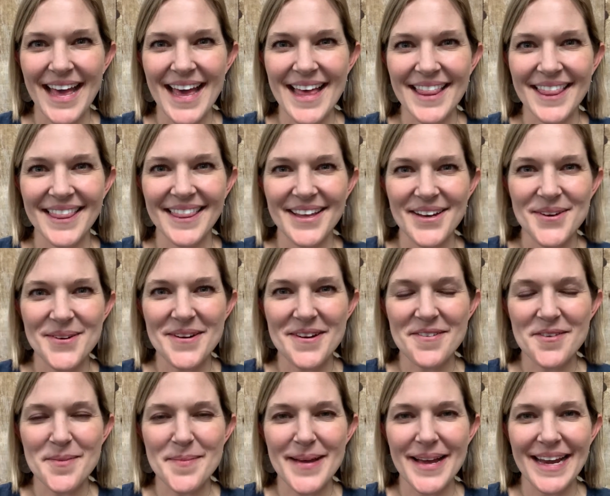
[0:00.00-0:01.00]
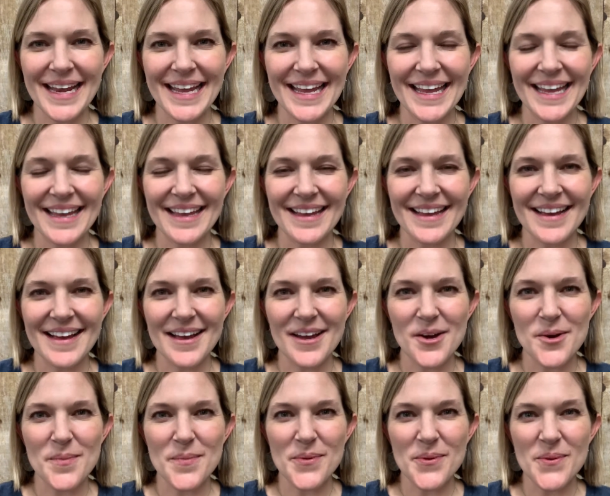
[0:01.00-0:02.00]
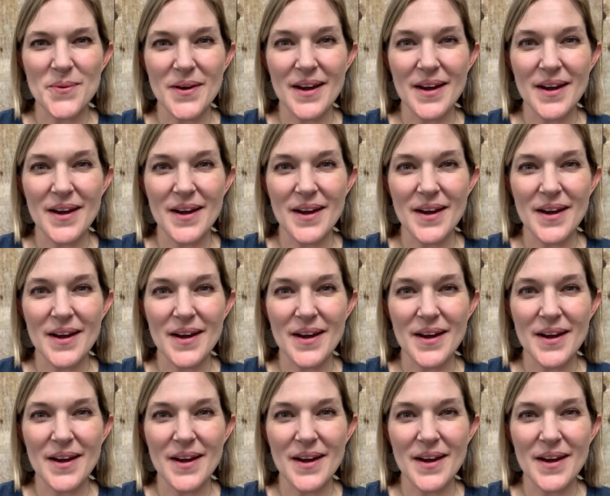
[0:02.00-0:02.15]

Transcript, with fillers: Hello, everybody. I hope you